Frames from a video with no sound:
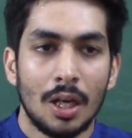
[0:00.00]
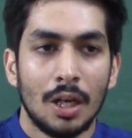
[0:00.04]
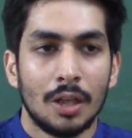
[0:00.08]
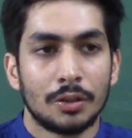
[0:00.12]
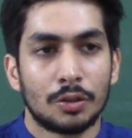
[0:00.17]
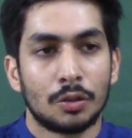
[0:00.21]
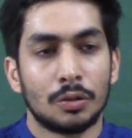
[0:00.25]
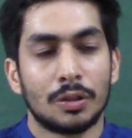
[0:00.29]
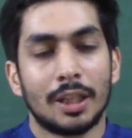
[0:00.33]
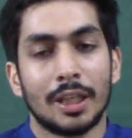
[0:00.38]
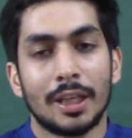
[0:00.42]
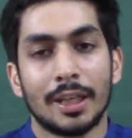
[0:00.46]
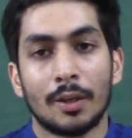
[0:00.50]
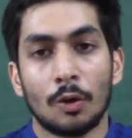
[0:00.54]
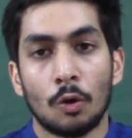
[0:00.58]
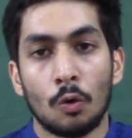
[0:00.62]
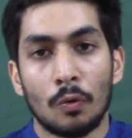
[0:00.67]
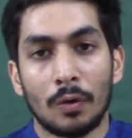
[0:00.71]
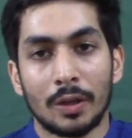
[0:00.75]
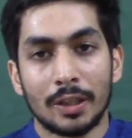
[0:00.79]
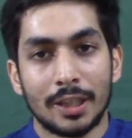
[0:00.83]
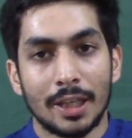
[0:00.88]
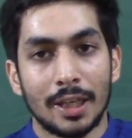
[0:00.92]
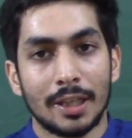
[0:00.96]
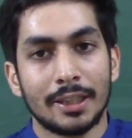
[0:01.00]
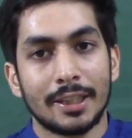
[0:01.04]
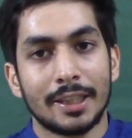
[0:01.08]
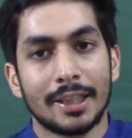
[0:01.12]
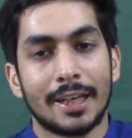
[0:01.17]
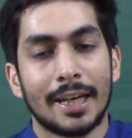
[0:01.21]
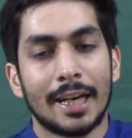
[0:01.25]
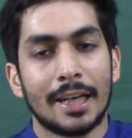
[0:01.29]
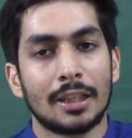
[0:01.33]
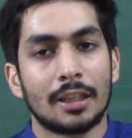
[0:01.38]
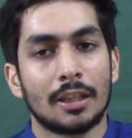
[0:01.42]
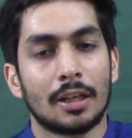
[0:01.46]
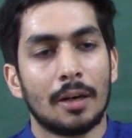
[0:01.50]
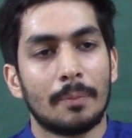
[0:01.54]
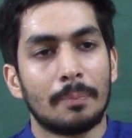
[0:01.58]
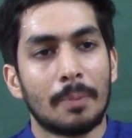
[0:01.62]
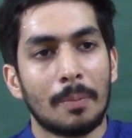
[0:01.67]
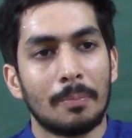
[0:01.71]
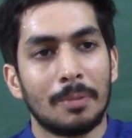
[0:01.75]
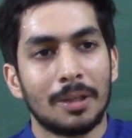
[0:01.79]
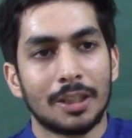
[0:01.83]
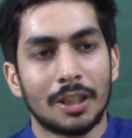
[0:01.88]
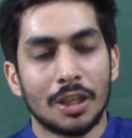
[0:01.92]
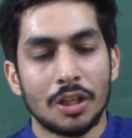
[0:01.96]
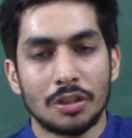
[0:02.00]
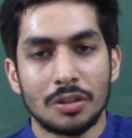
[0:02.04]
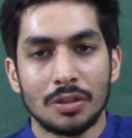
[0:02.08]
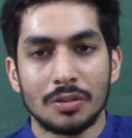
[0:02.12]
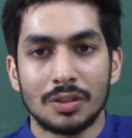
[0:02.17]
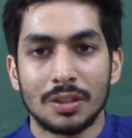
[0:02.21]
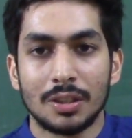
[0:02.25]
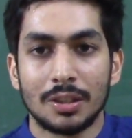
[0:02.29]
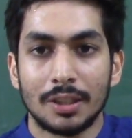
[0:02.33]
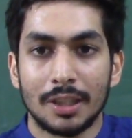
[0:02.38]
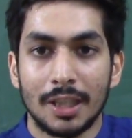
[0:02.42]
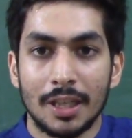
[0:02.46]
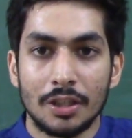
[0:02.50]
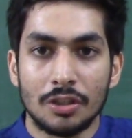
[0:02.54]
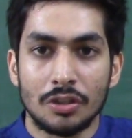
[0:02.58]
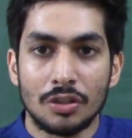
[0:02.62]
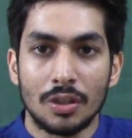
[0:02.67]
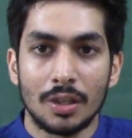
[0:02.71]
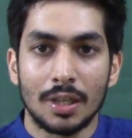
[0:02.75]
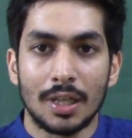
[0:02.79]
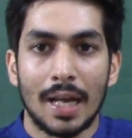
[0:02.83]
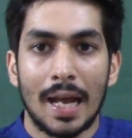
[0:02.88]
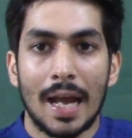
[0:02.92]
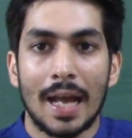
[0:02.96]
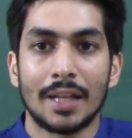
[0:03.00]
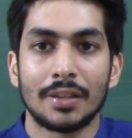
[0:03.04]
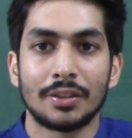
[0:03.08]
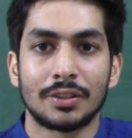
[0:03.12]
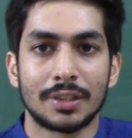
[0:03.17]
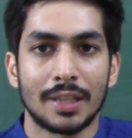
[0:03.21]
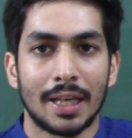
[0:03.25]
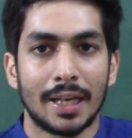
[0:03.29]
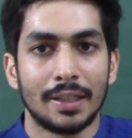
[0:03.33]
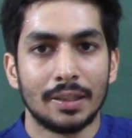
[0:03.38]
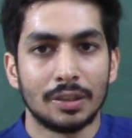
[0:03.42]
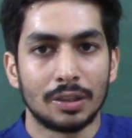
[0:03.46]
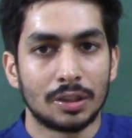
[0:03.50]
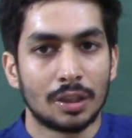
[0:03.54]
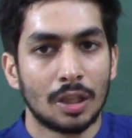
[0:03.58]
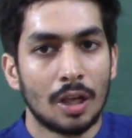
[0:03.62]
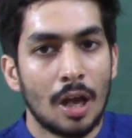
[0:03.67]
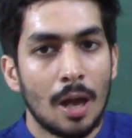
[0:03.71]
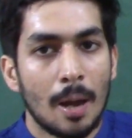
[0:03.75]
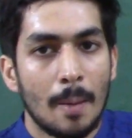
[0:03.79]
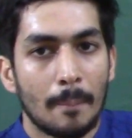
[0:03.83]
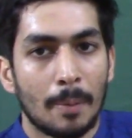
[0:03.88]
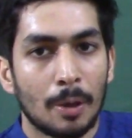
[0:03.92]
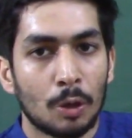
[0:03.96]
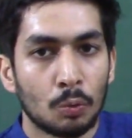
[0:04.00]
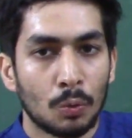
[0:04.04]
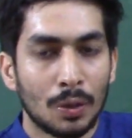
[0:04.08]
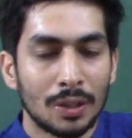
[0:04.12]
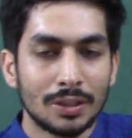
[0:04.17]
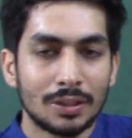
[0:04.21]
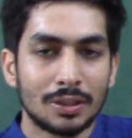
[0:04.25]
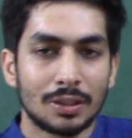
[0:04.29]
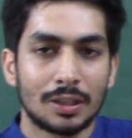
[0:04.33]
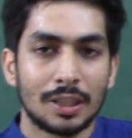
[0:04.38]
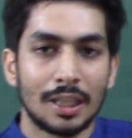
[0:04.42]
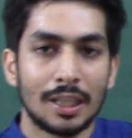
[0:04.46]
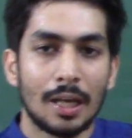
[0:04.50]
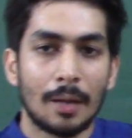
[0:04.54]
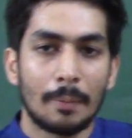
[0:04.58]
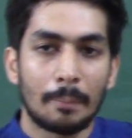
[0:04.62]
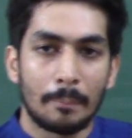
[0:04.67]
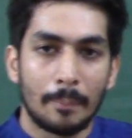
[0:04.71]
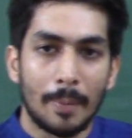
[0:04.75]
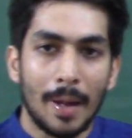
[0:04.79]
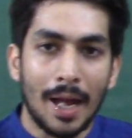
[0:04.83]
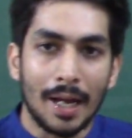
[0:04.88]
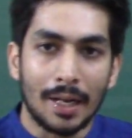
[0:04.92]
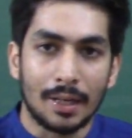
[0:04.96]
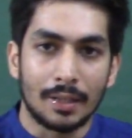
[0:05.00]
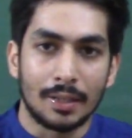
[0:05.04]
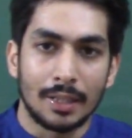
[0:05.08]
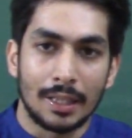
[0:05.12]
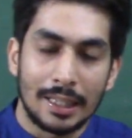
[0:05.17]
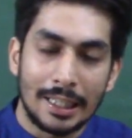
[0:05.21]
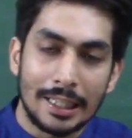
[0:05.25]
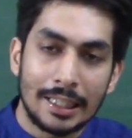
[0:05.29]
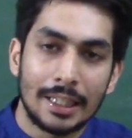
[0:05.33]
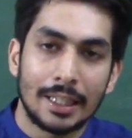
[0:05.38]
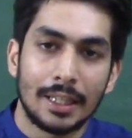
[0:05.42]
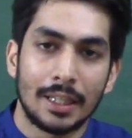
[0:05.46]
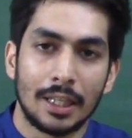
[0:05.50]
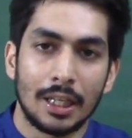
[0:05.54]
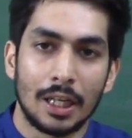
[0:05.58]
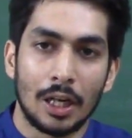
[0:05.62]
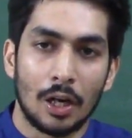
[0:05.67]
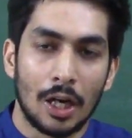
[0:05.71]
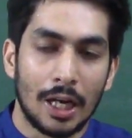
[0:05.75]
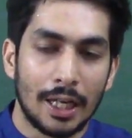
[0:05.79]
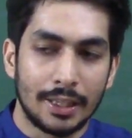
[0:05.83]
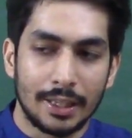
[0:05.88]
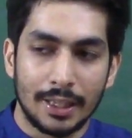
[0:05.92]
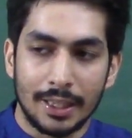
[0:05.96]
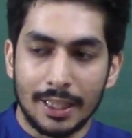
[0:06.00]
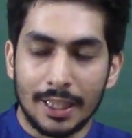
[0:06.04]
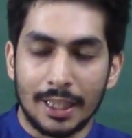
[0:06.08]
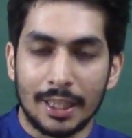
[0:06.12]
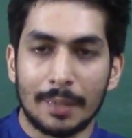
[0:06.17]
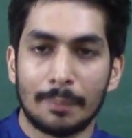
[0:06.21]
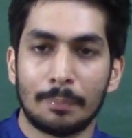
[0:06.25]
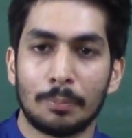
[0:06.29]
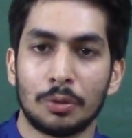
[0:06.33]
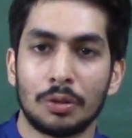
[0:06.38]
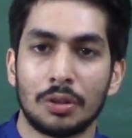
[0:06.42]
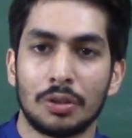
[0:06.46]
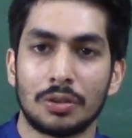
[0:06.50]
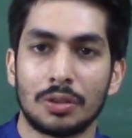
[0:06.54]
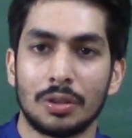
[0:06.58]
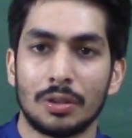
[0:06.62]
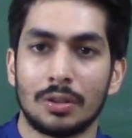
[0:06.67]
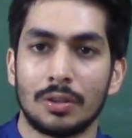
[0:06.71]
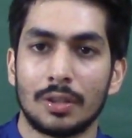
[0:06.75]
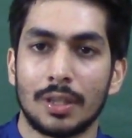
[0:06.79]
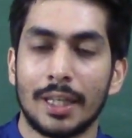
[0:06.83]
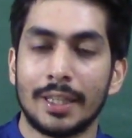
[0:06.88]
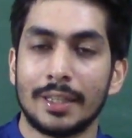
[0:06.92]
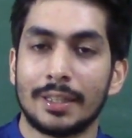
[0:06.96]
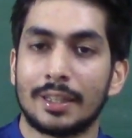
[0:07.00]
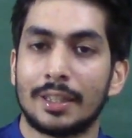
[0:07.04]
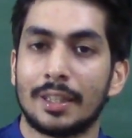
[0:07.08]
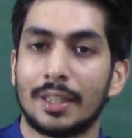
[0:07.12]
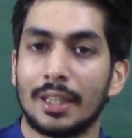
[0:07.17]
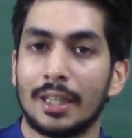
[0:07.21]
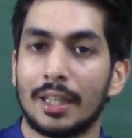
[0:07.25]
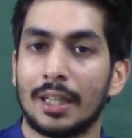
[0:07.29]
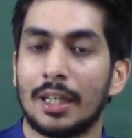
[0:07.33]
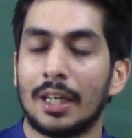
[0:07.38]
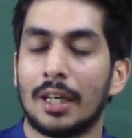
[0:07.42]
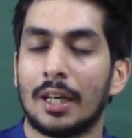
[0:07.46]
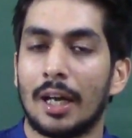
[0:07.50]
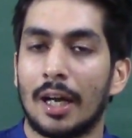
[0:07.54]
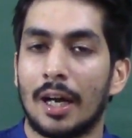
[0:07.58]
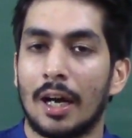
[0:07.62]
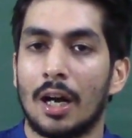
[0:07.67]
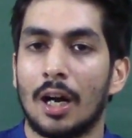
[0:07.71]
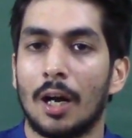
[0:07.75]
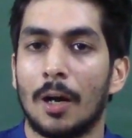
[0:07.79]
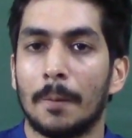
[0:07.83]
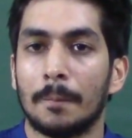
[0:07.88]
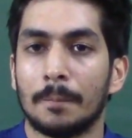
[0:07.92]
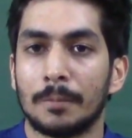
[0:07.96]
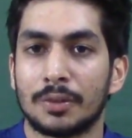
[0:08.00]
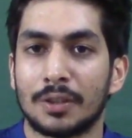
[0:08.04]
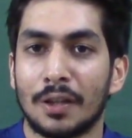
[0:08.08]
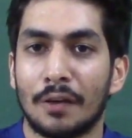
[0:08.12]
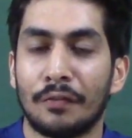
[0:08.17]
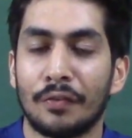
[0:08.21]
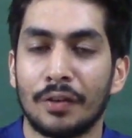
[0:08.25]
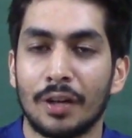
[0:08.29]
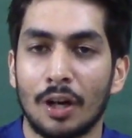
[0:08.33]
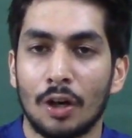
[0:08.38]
So they, over there, they get publications in Nature and Science. But once they are back in India and they get a position, right, they suffer a